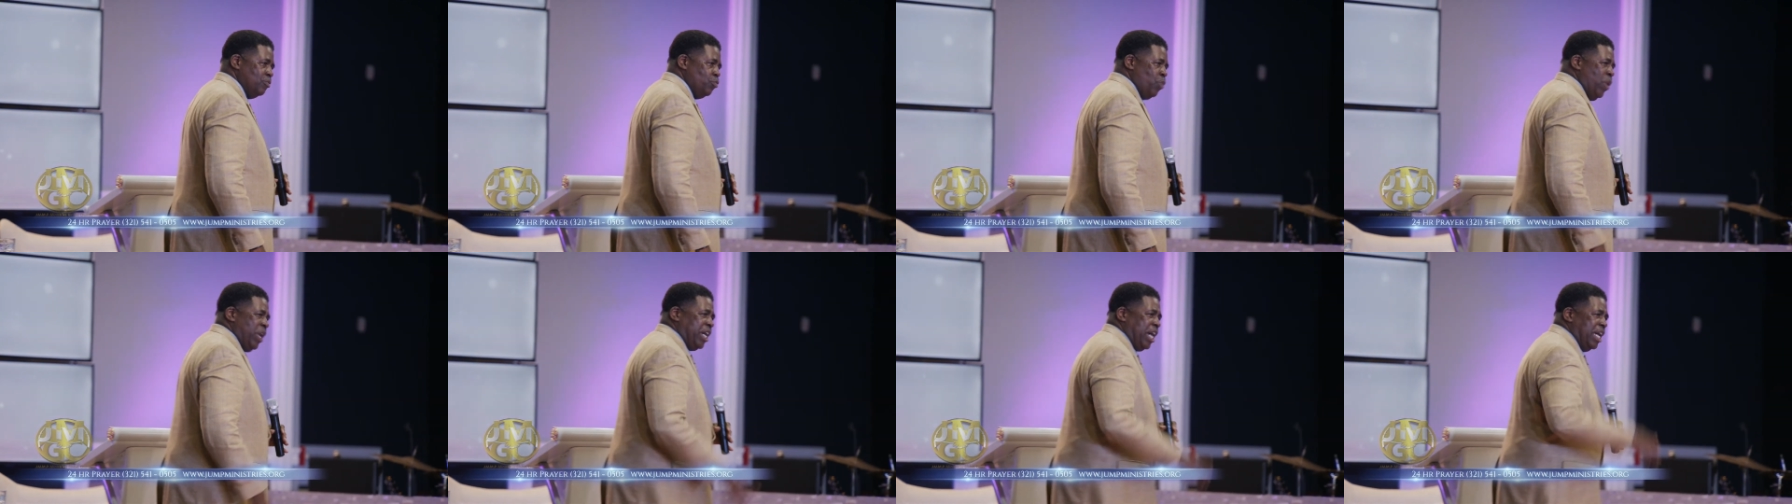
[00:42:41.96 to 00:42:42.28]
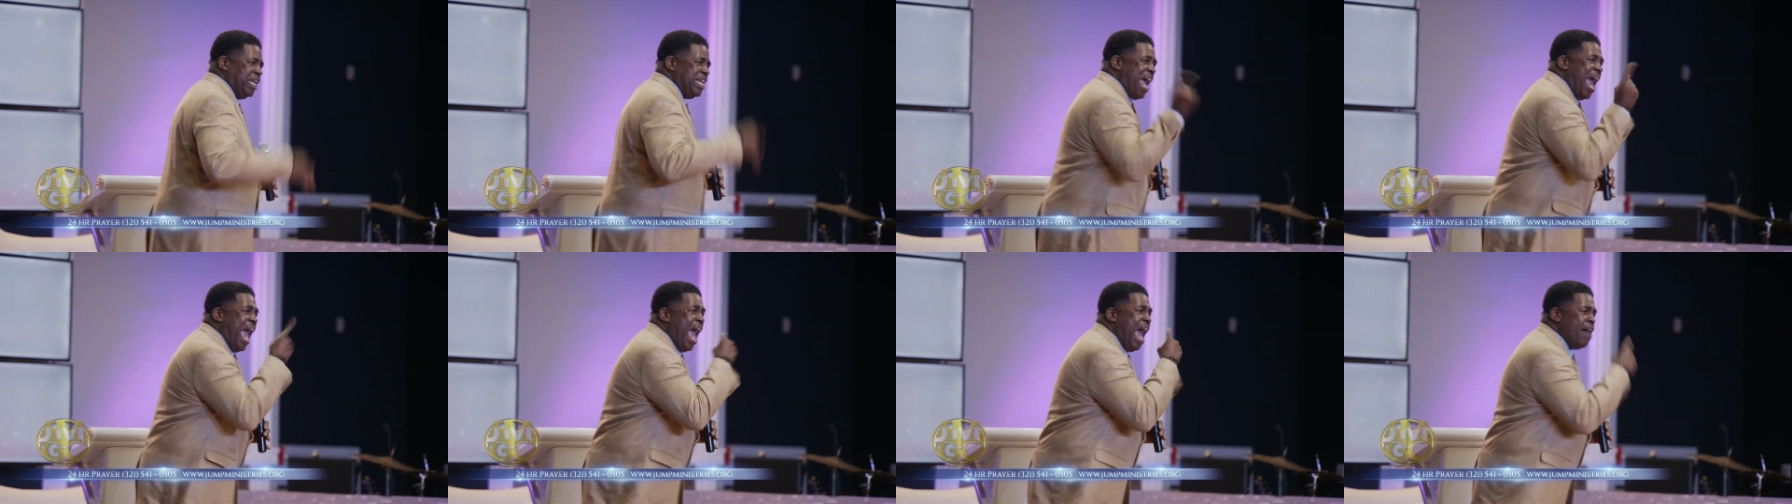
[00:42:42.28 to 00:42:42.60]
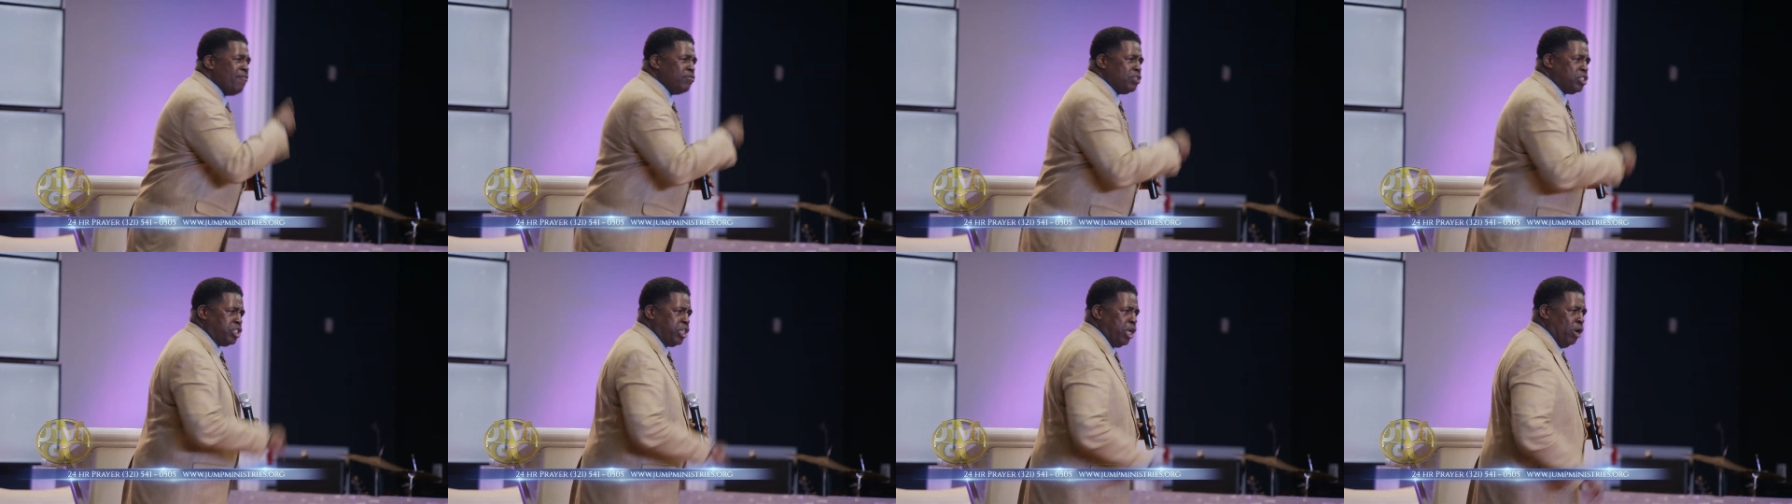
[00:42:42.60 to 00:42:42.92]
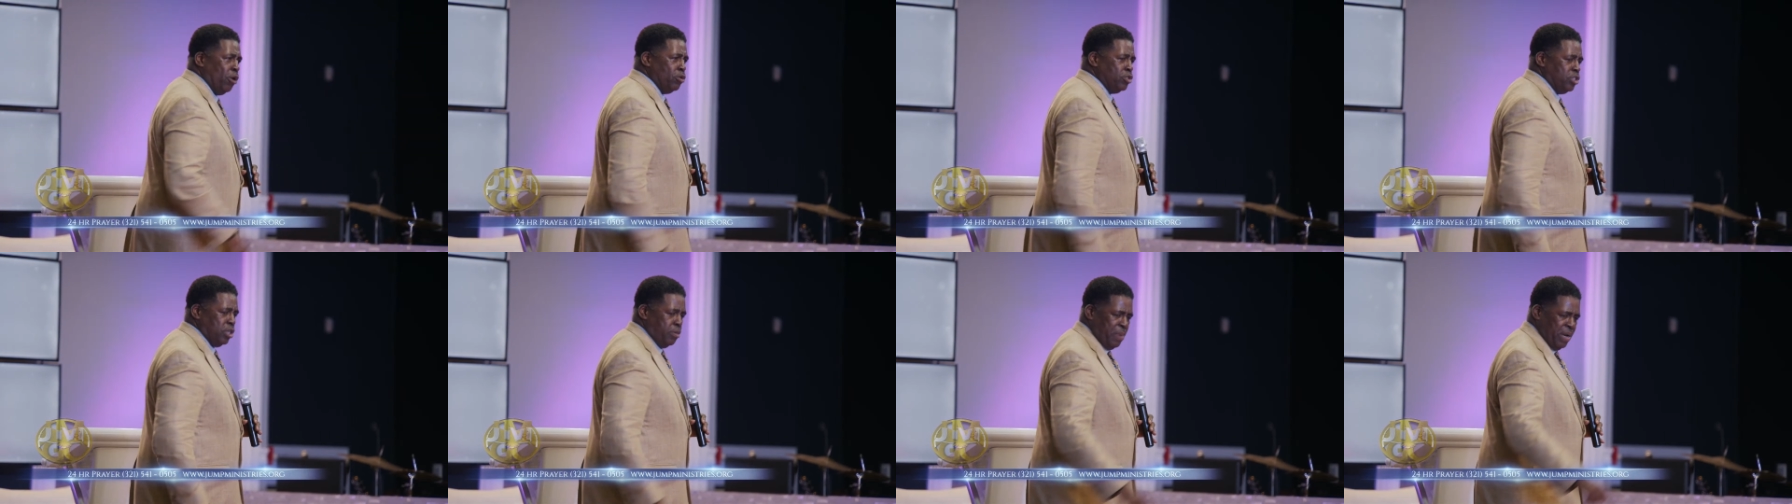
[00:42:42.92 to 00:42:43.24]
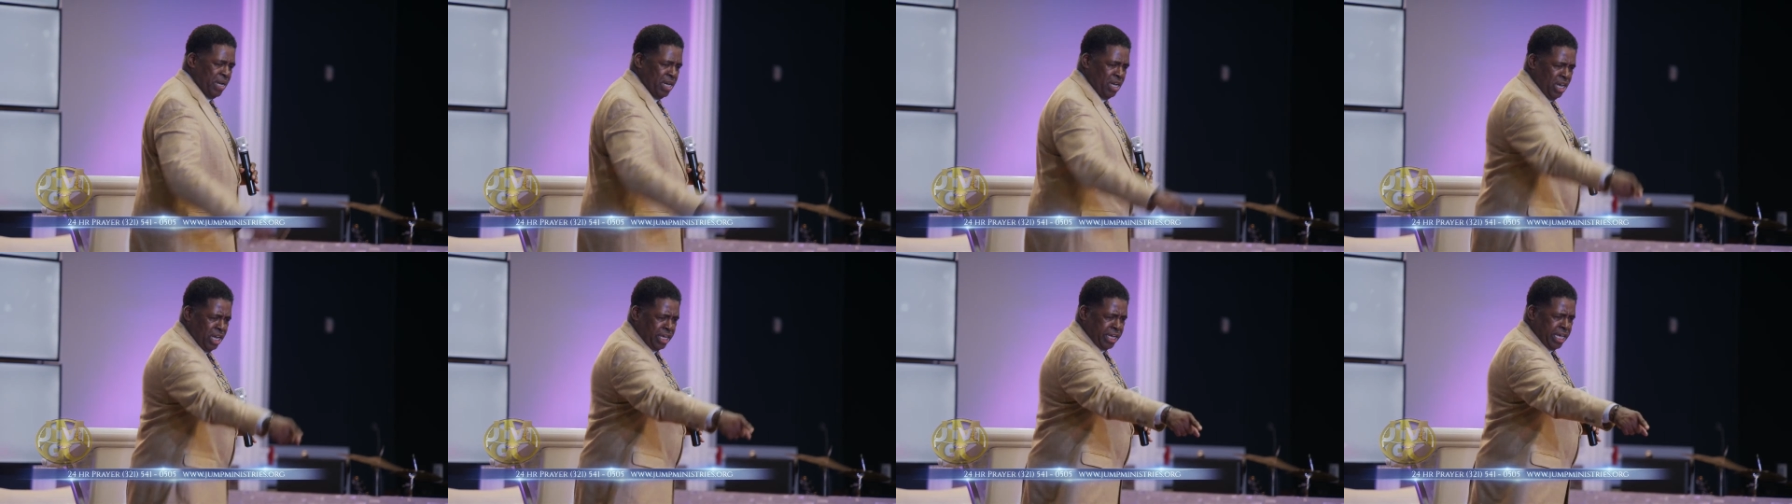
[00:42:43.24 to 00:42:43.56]
We couldn't have children,
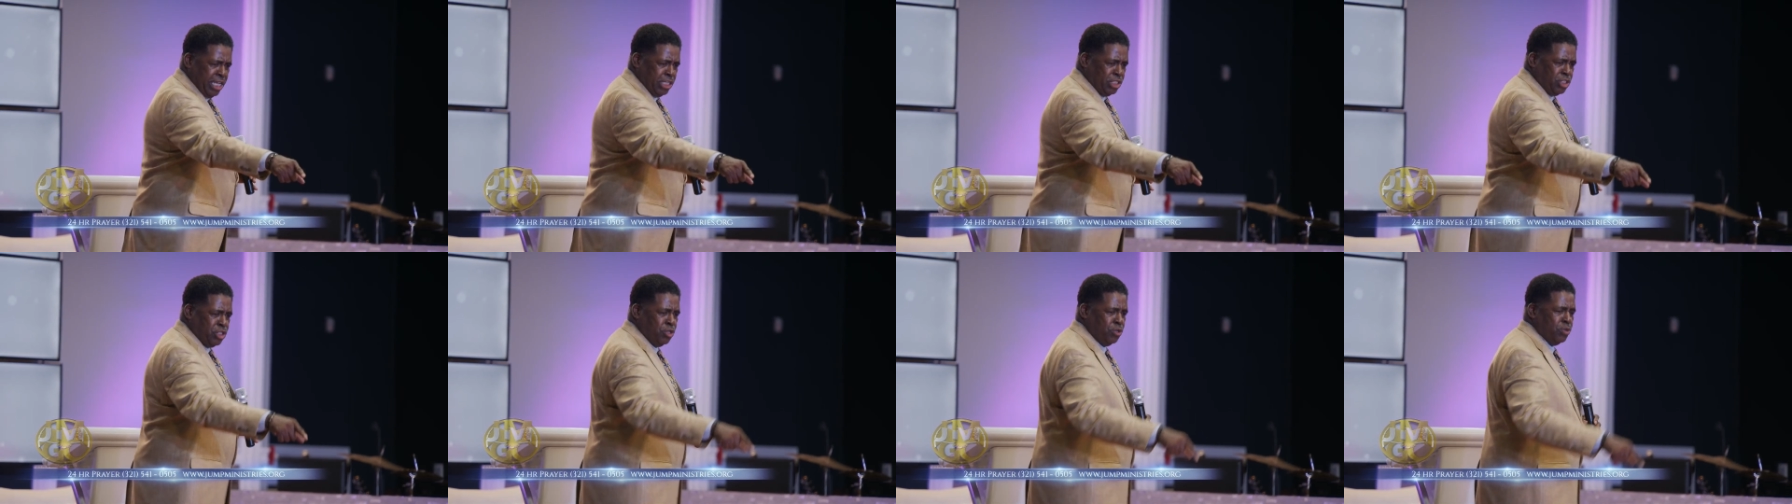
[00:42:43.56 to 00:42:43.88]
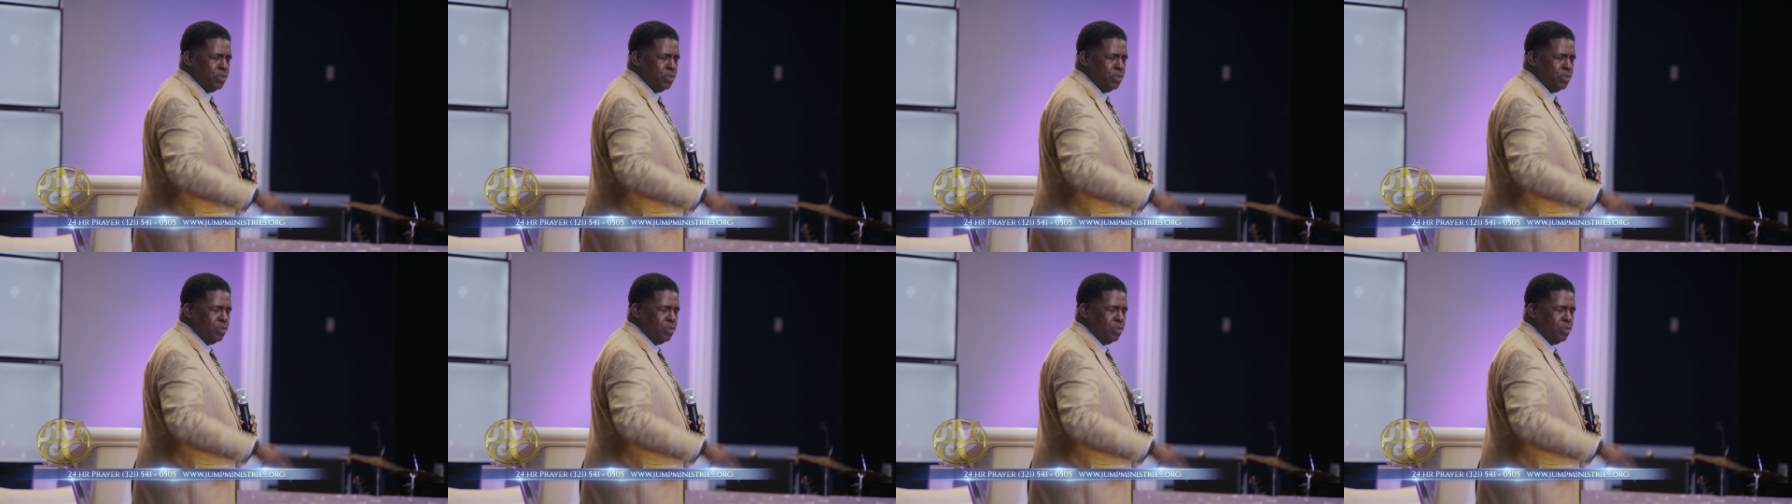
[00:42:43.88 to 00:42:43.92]
but look at